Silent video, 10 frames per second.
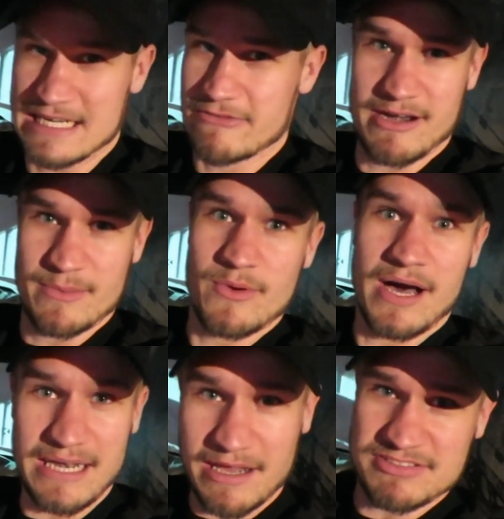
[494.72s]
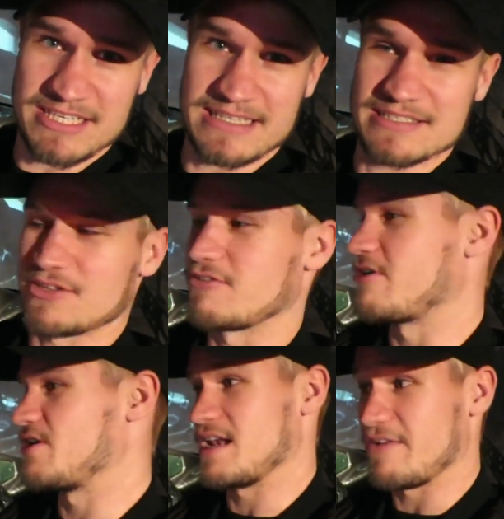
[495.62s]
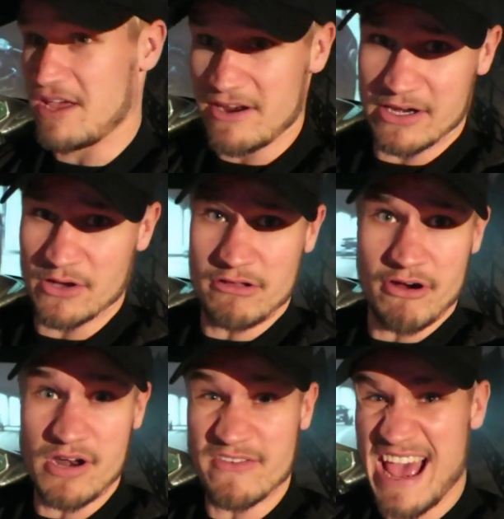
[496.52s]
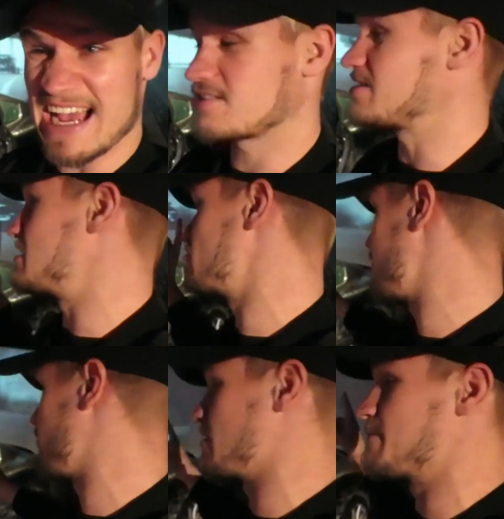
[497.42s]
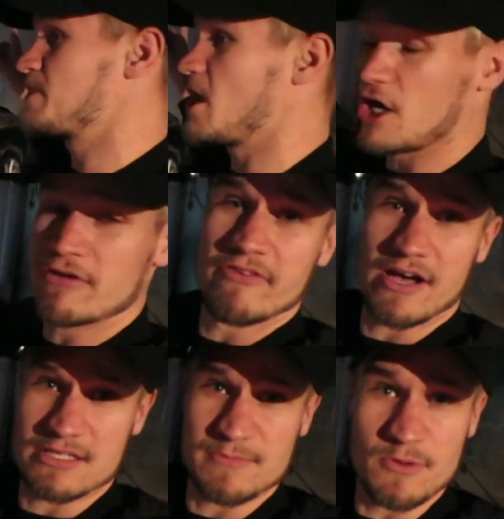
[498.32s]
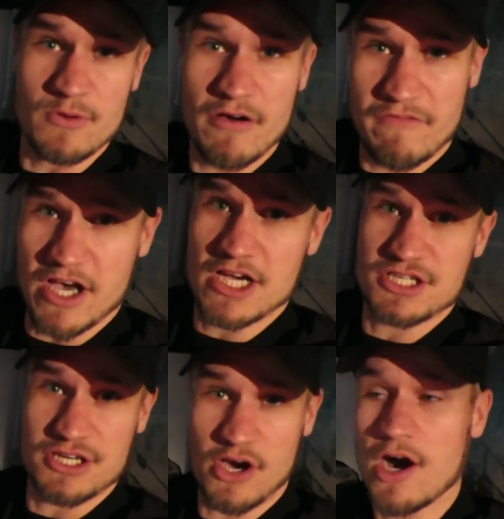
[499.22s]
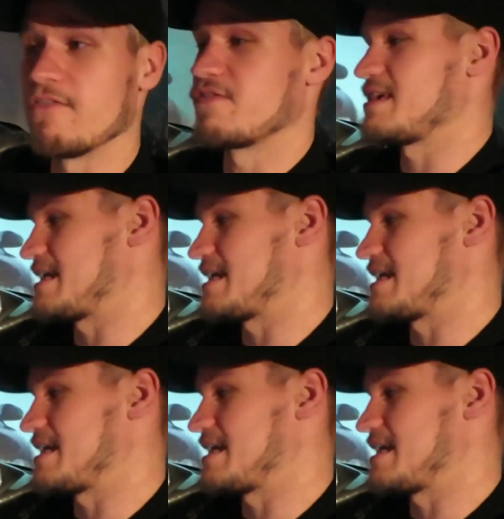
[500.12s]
is incredible. I love seeing this on the road, I love hearing it on the road. I've actually driven a convertible version of